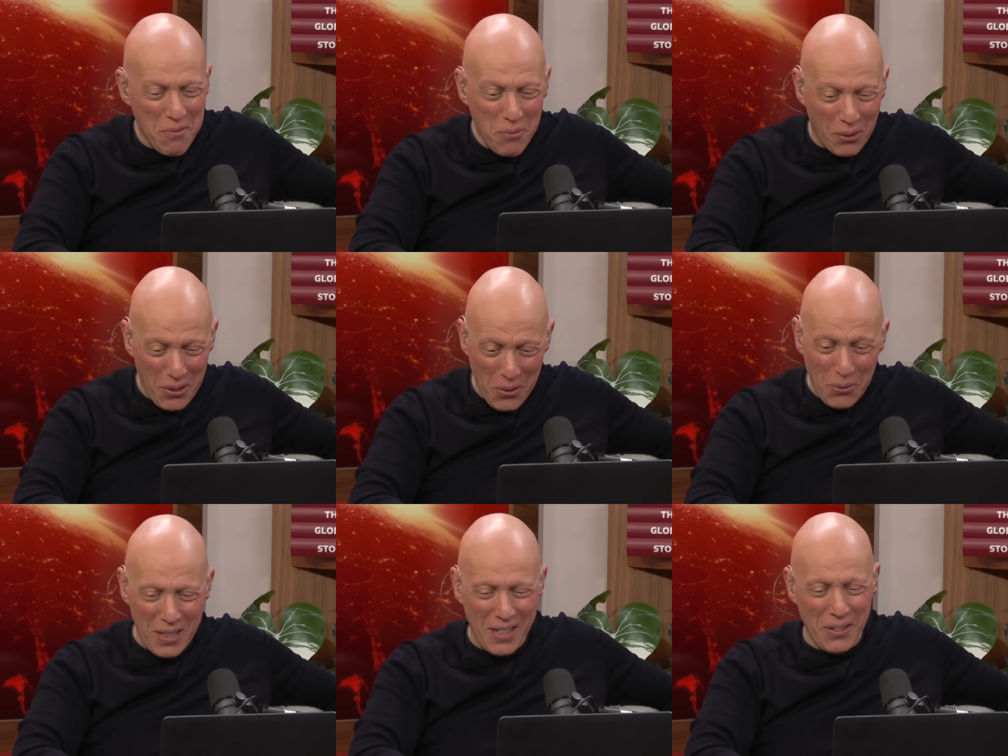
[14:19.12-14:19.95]
I want
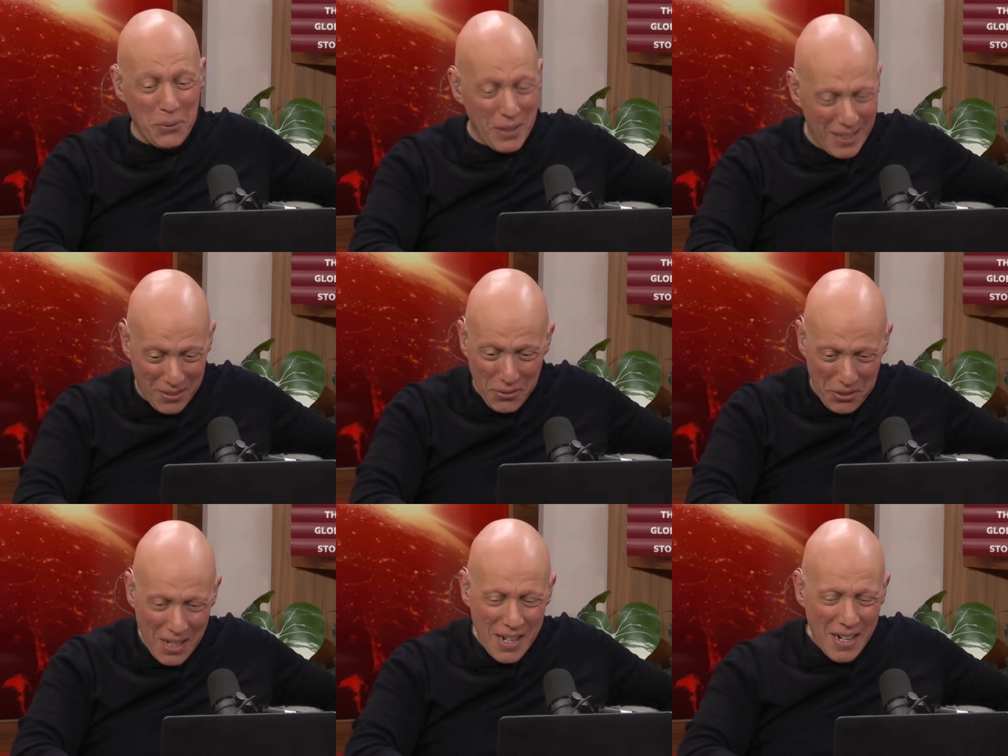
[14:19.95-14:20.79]
the
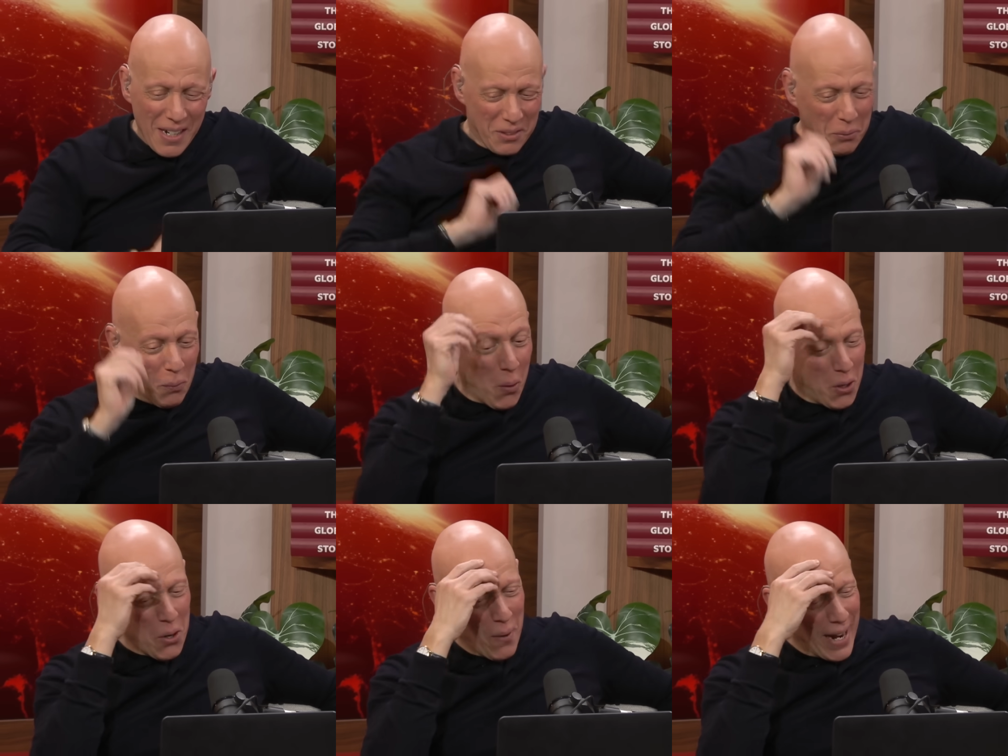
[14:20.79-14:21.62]
audience to
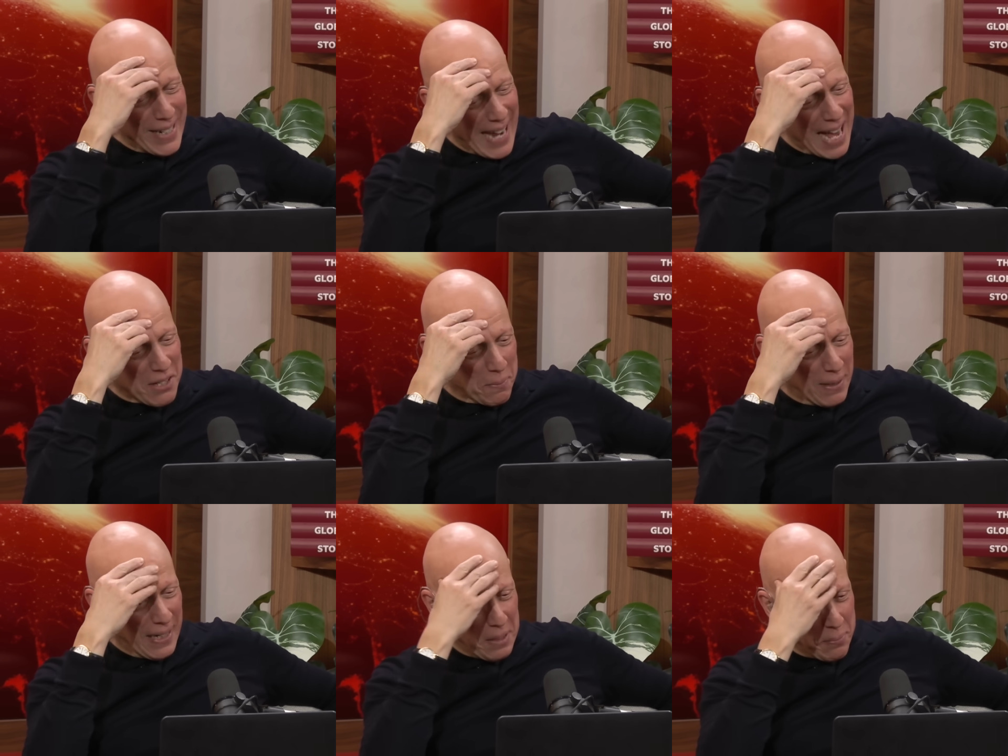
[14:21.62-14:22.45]
walk away
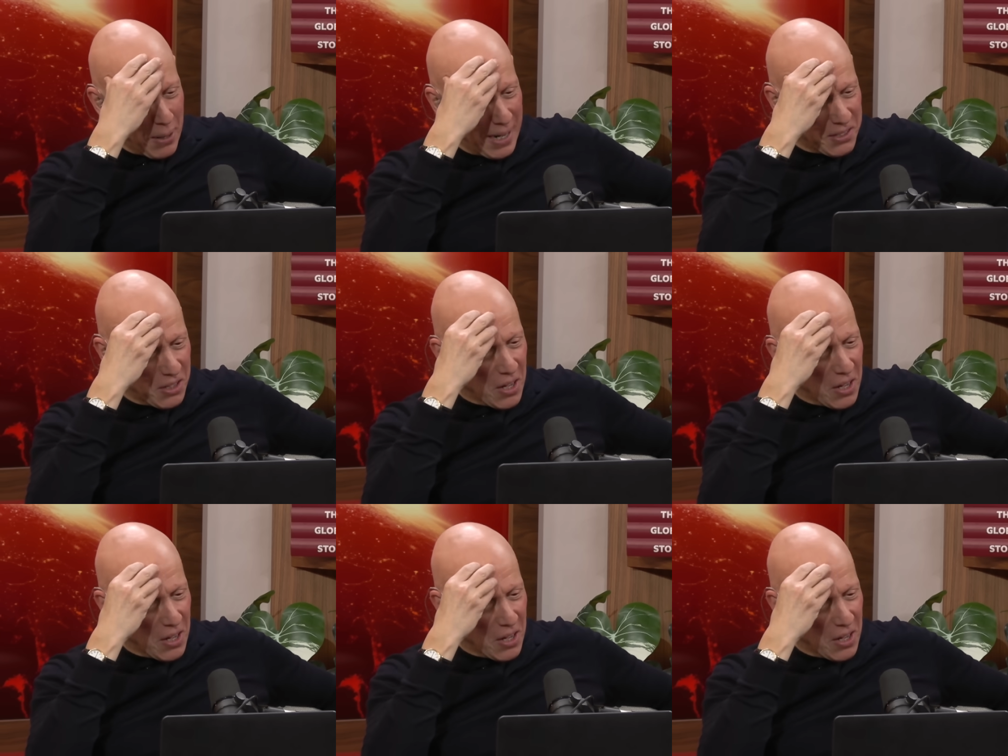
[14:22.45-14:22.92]
desperately depressed